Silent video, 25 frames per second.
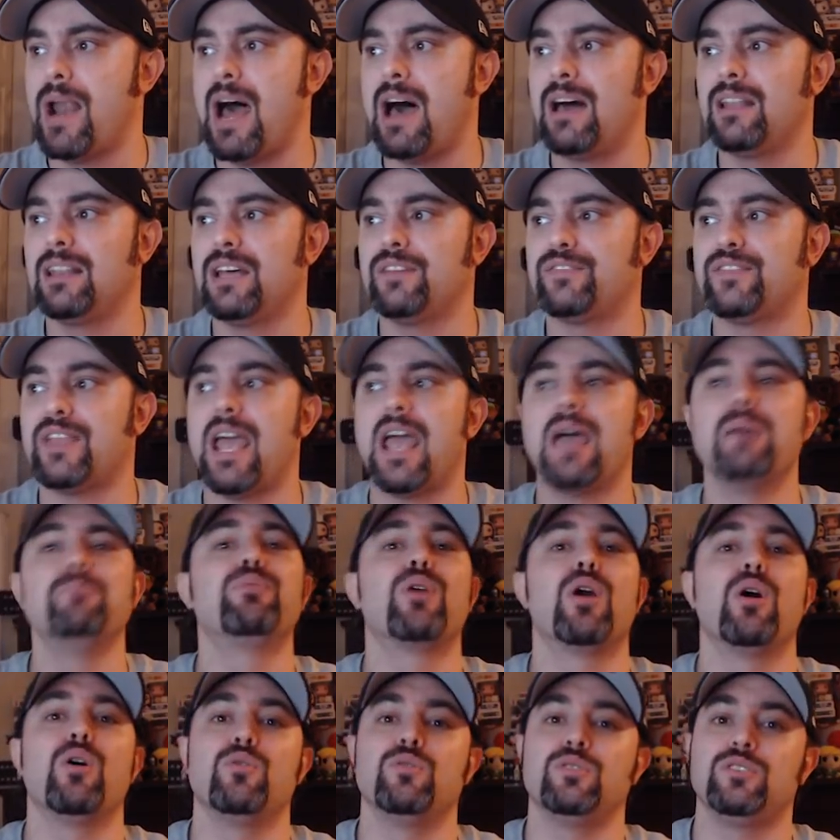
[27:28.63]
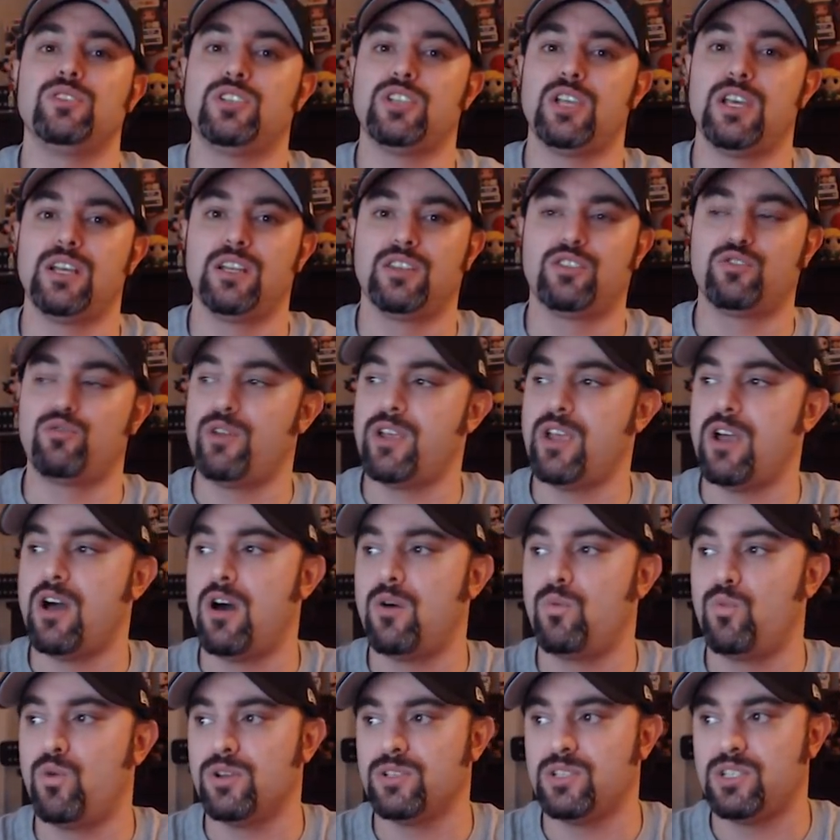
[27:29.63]
out and left Ambrose in a three
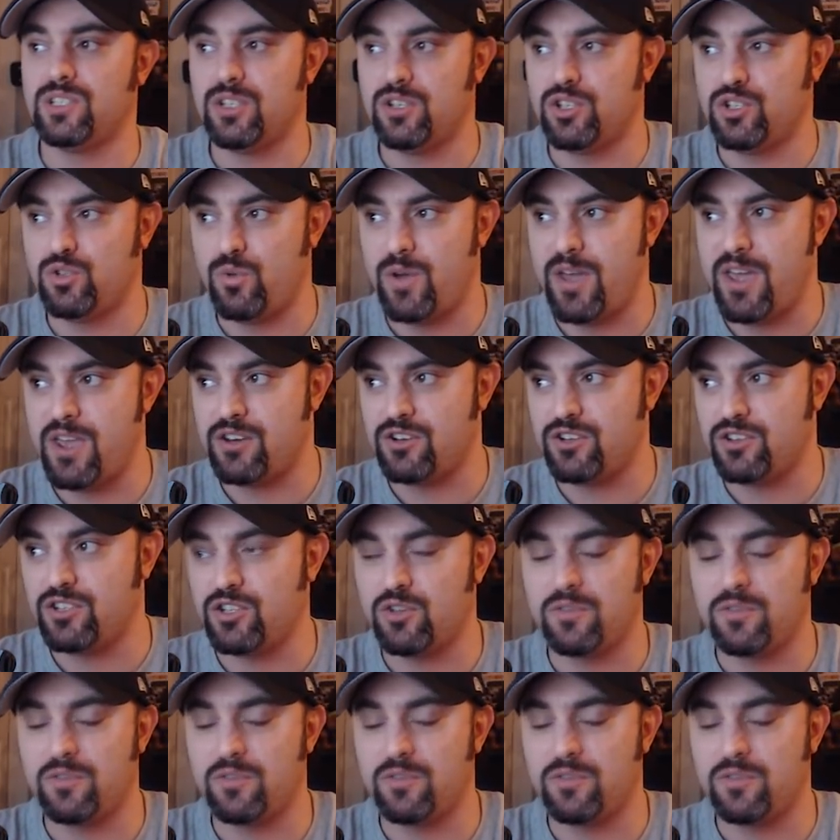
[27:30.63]
on one situation.